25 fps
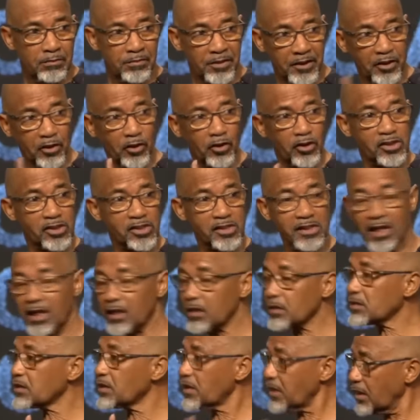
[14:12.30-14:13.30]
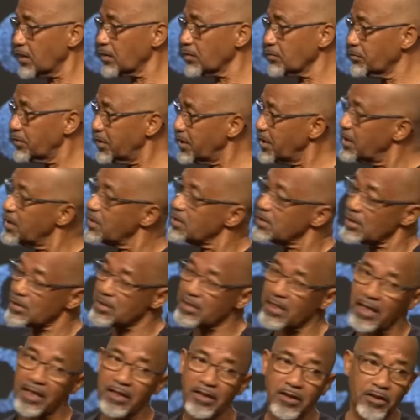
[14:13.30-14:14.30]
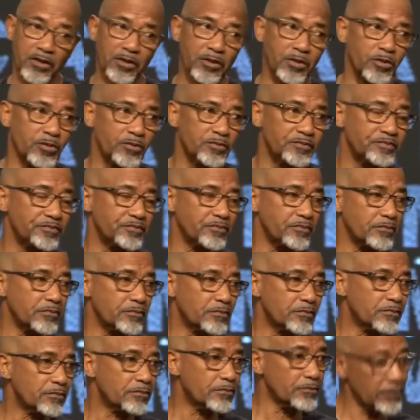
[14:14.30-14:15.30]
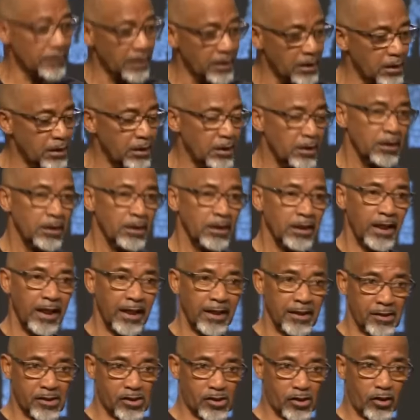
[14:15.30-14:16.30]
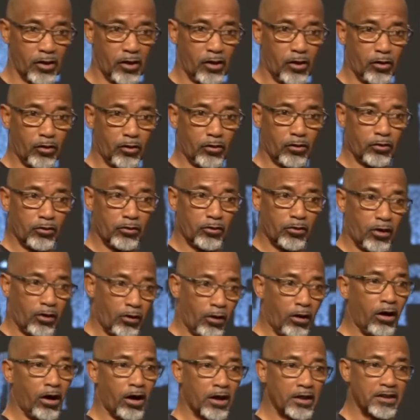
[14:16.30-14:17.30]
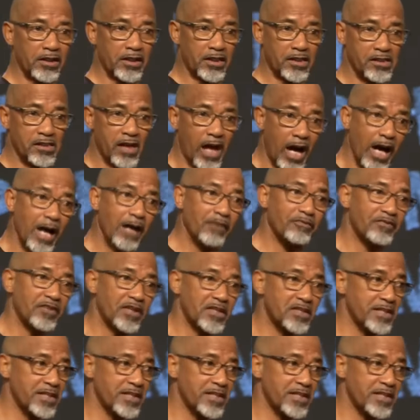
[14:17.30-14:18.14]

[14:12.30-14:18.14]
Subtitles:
because they'll kill me to take you. And so God is half